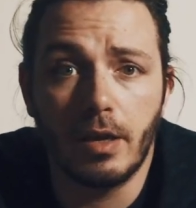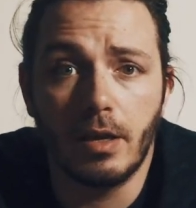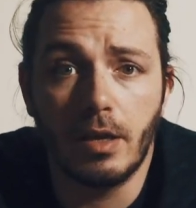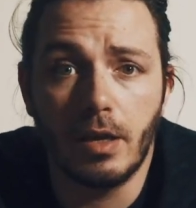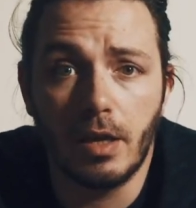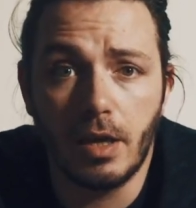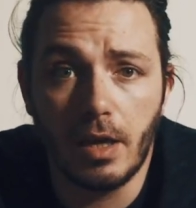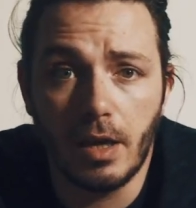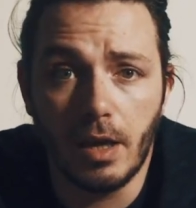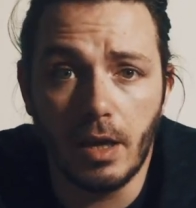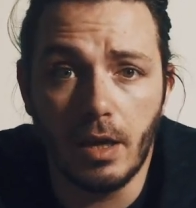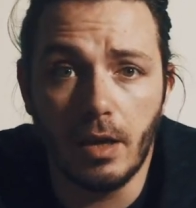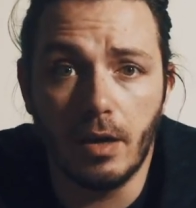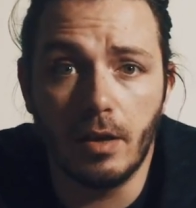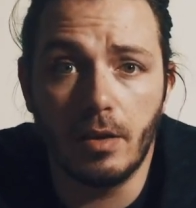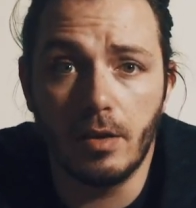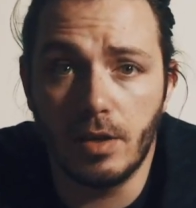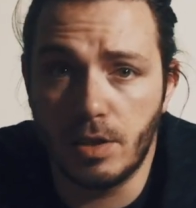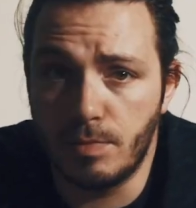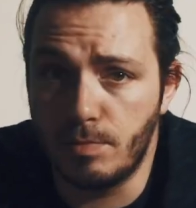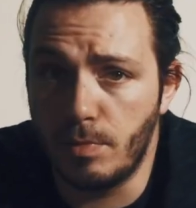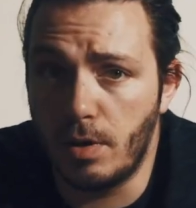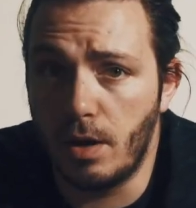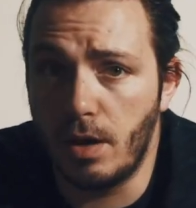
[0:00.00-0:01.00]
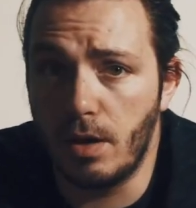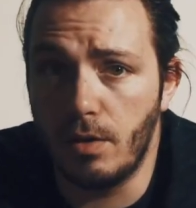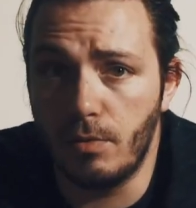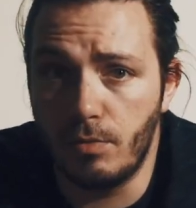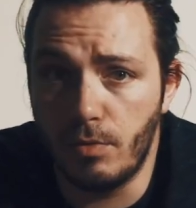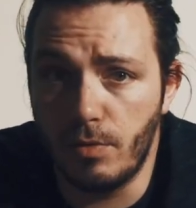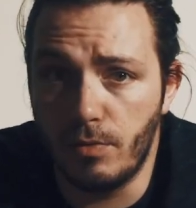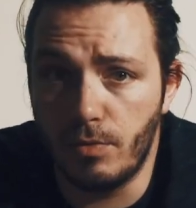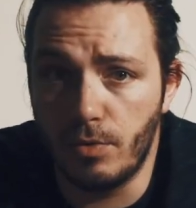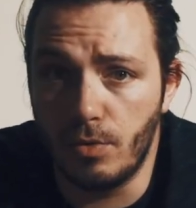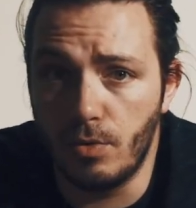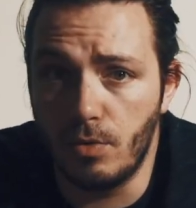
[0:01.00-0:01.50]
and here is my
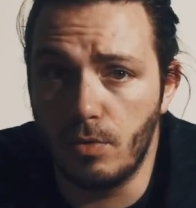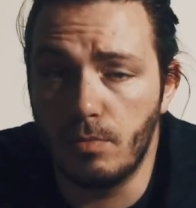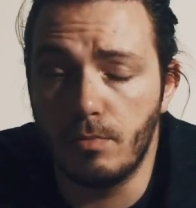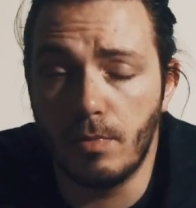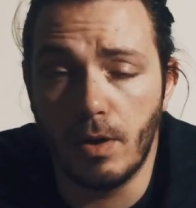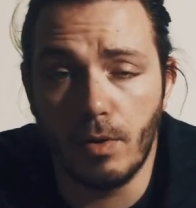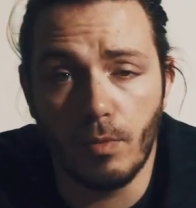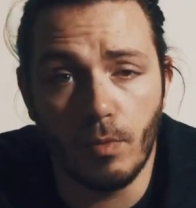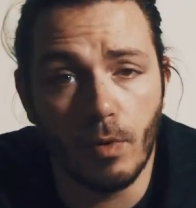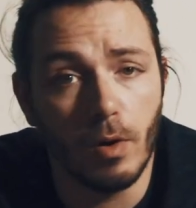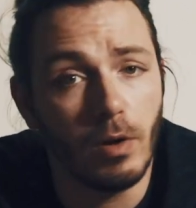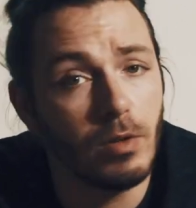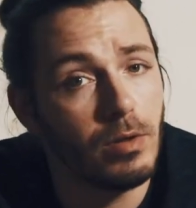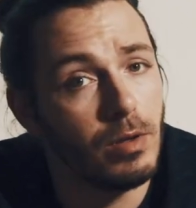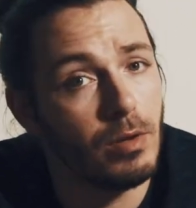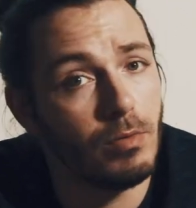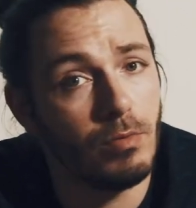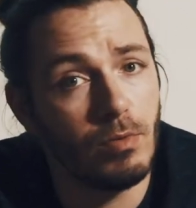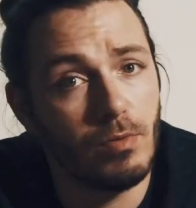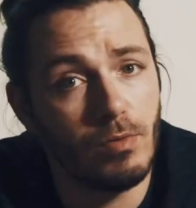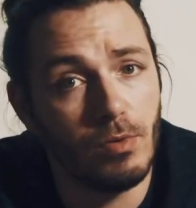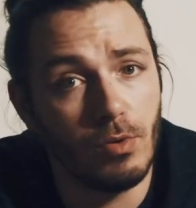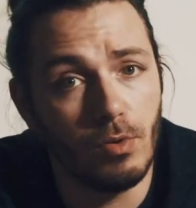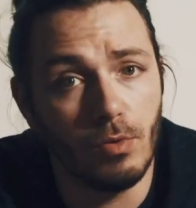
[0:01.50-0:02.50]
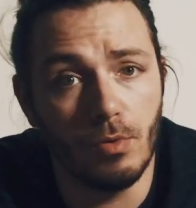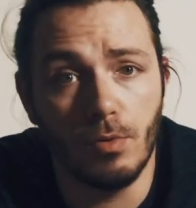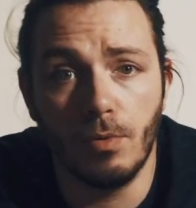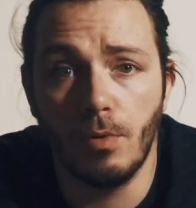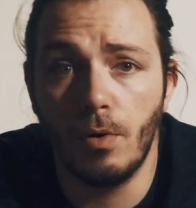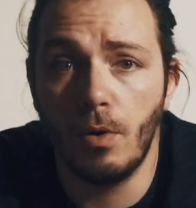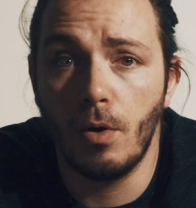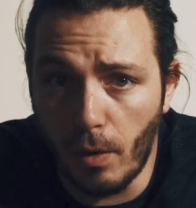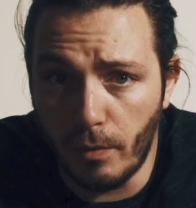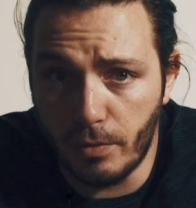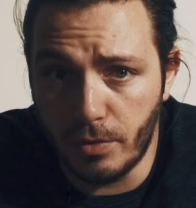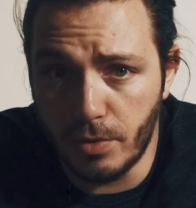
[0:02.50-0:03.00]
review, my 1 year review
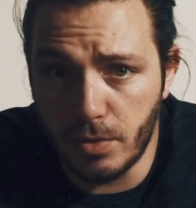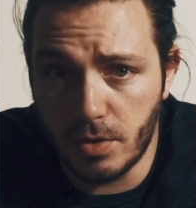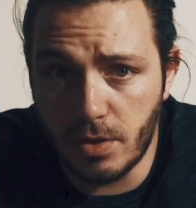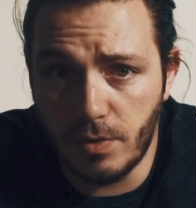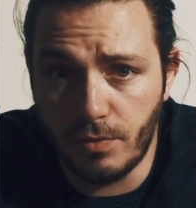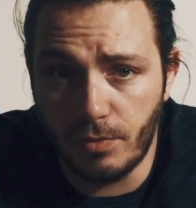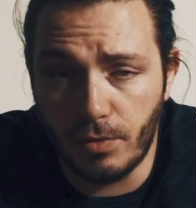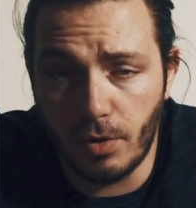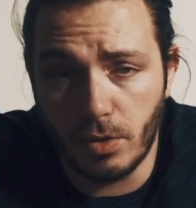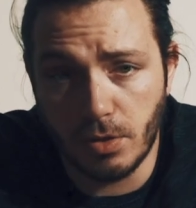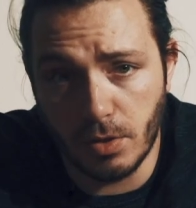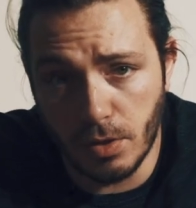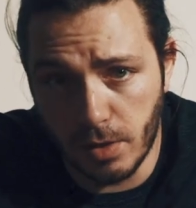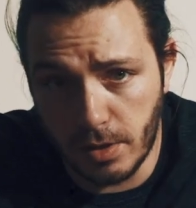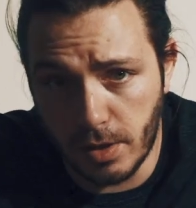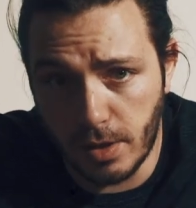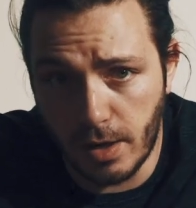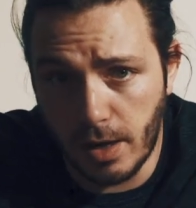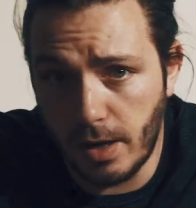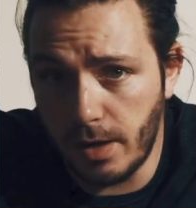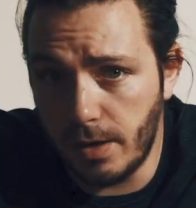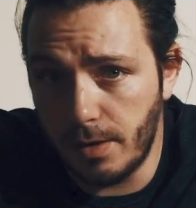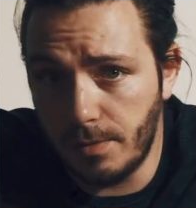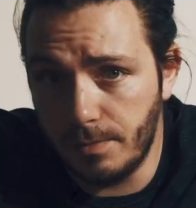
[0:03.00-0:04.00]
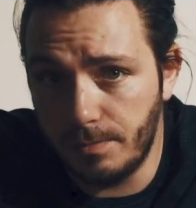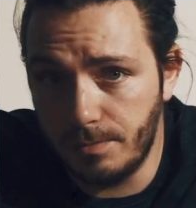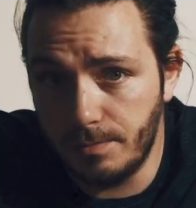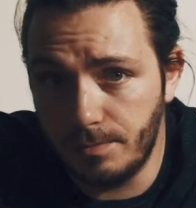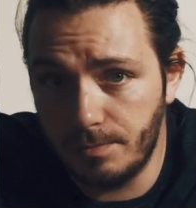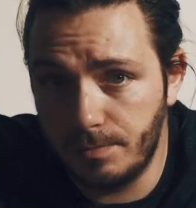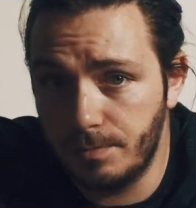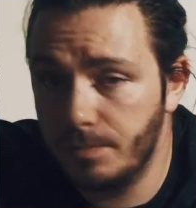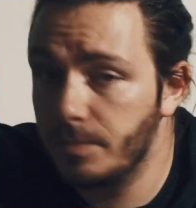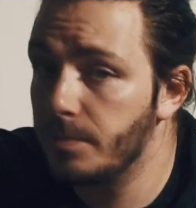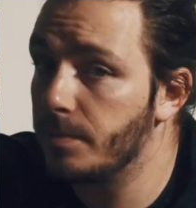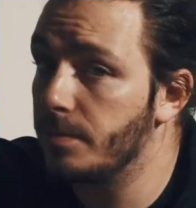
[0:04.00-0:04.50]
of the Seafrog Salted Line.
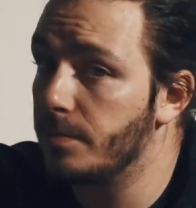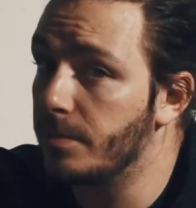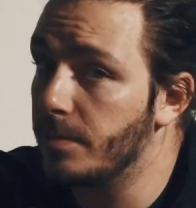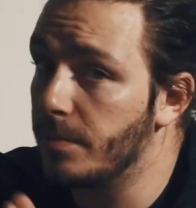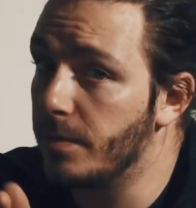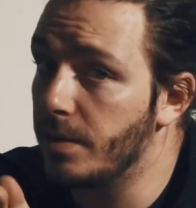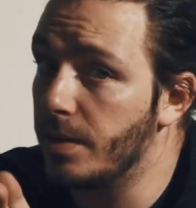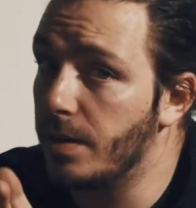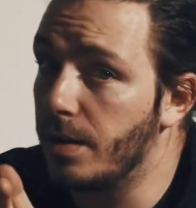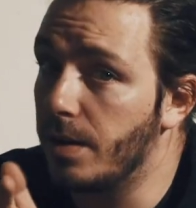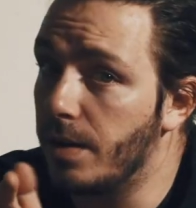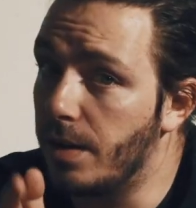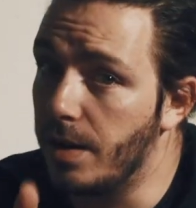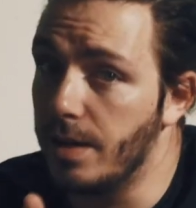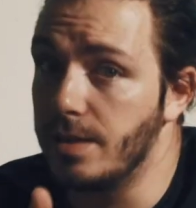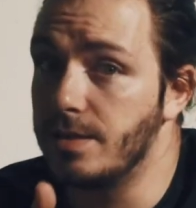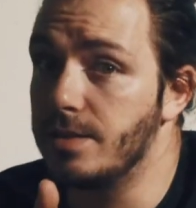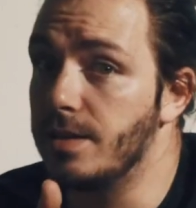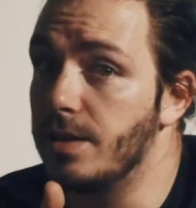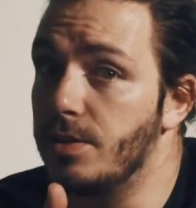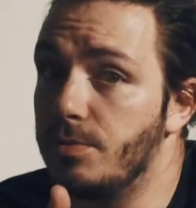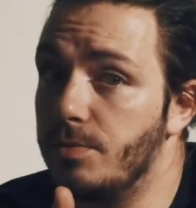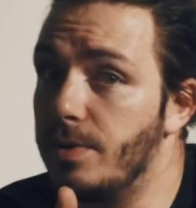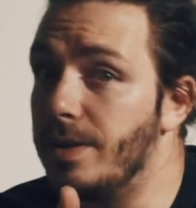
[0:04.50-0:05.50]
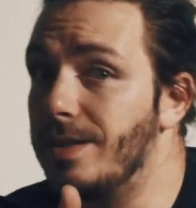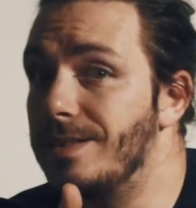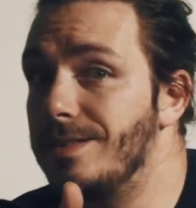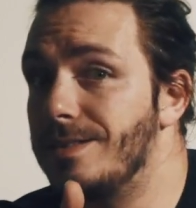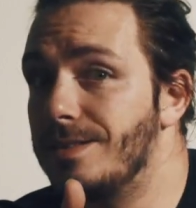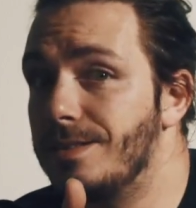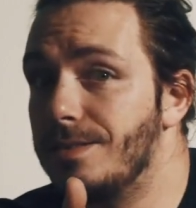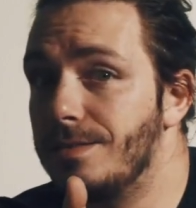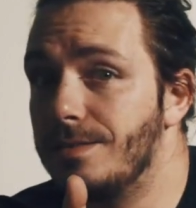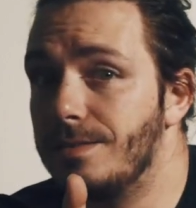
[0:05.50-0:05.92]
Let's get wet.